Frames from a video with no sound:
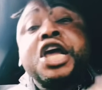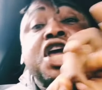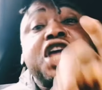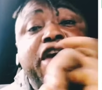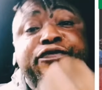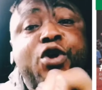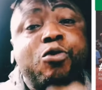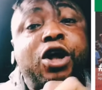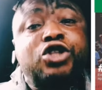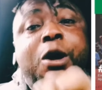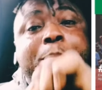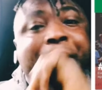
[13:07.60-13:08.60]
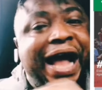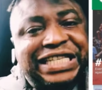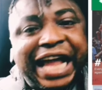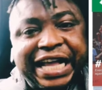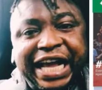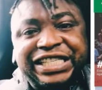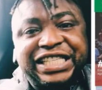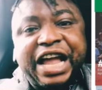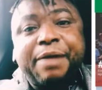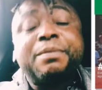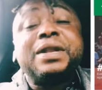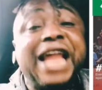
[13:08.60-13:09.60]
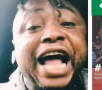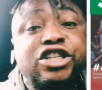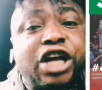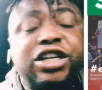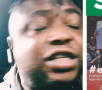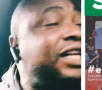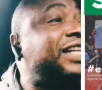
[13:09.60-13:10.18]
If you want to march against them, they're just